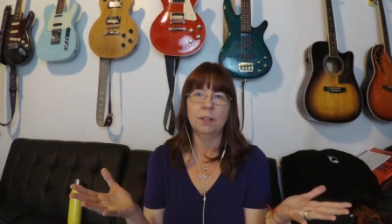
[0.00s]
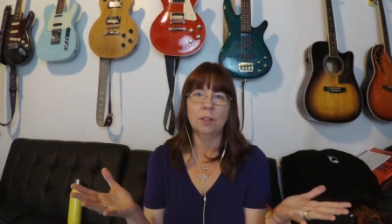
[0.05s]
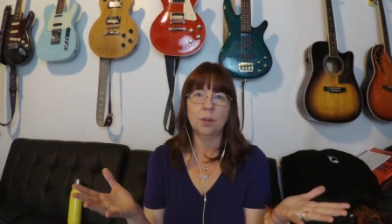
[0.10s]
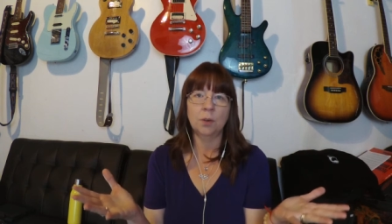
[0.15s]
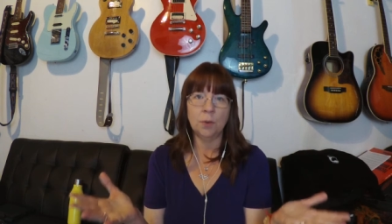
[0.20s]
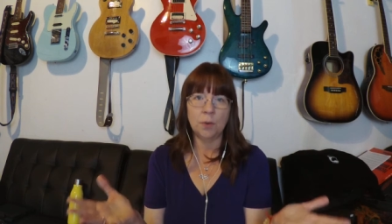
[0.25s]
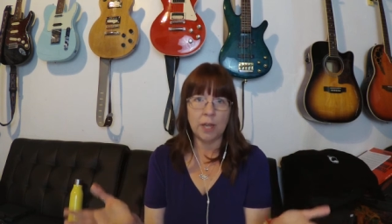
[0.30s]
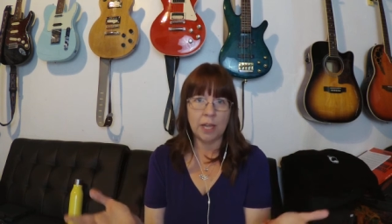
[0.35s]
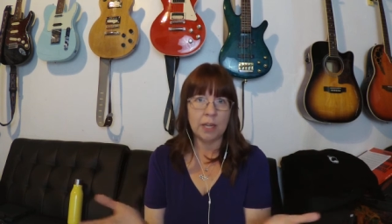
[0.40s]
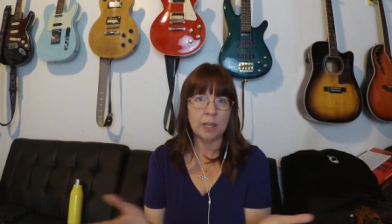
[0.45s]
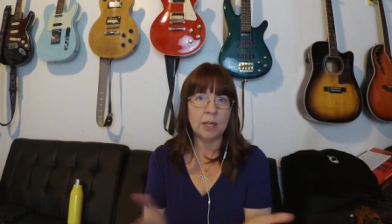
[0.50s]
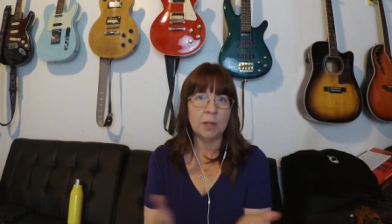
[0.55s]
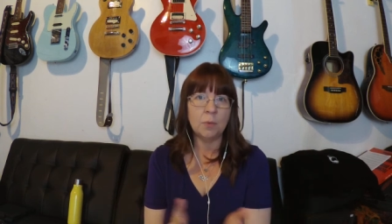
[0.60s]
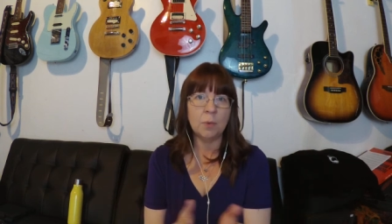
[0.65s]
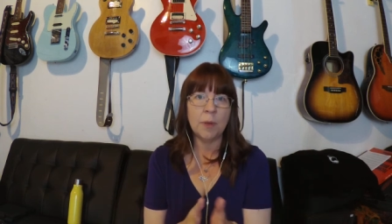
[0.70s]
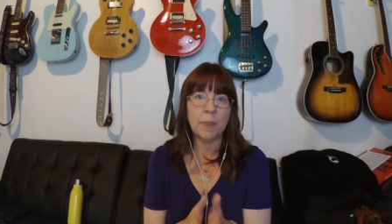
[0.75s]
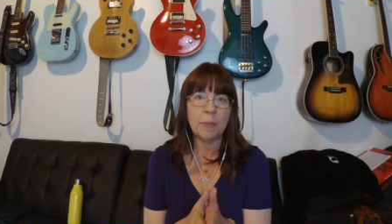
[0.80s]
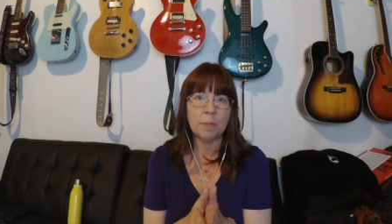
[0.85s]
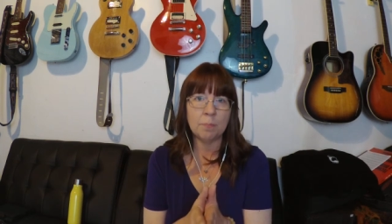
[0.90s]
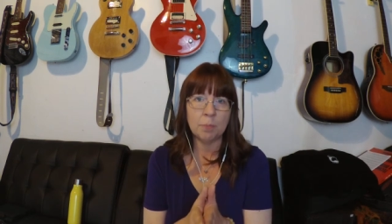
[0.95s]
created
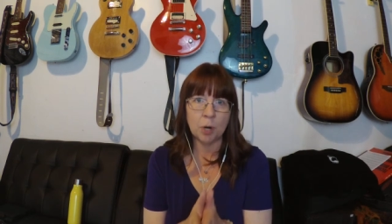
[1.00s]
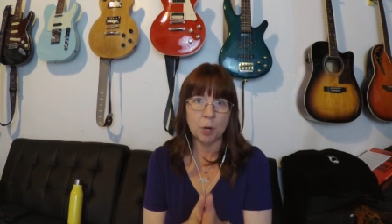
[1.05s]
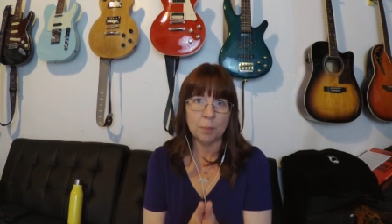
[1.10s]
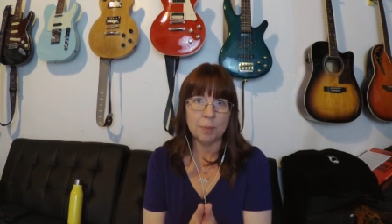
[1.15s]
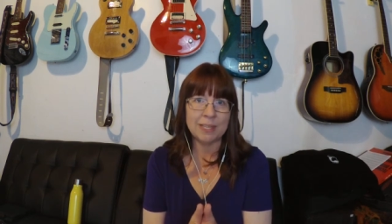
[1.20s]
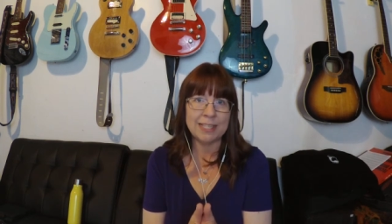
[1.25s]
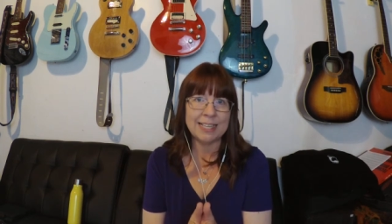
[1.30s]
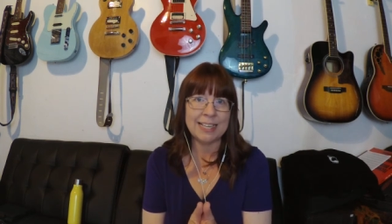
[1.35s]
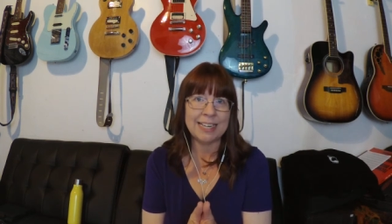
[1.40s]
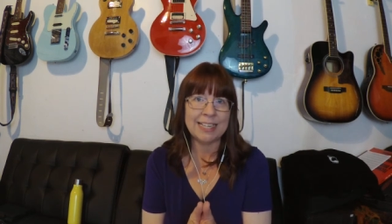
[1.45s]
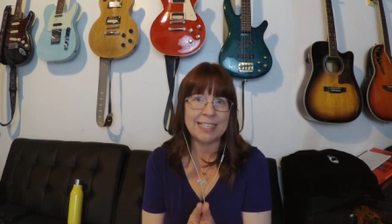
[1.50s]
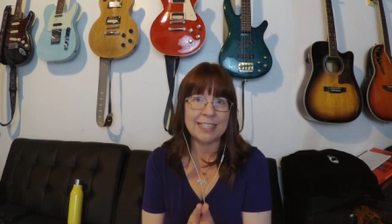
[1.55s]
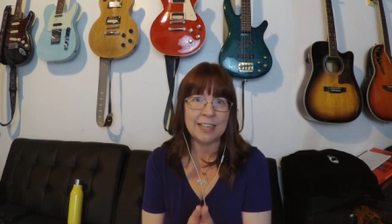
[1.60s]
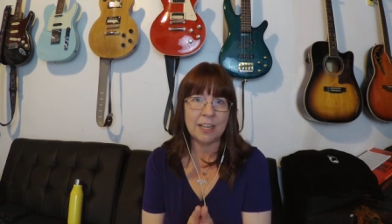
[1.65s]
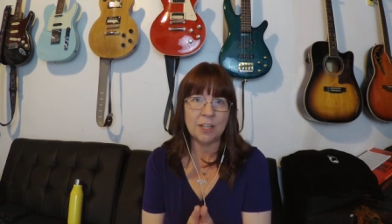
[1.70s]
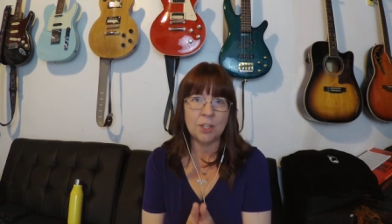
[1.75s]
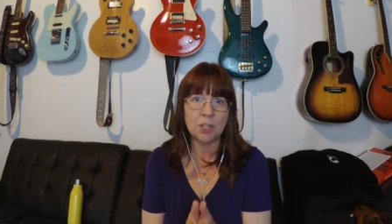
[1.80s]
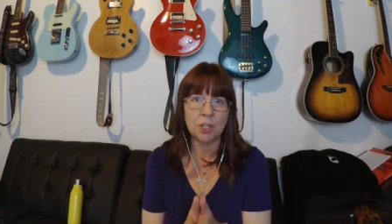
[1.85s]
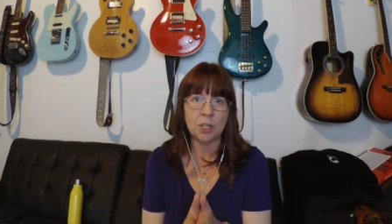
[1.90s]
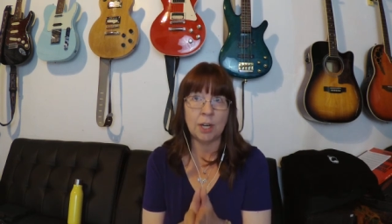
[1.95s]
with purpose and
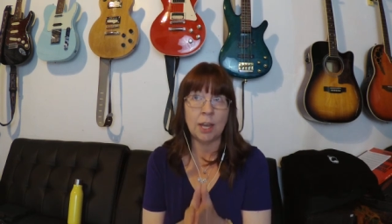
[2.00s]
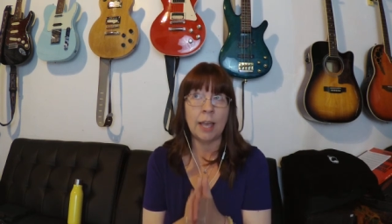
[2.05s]
intention.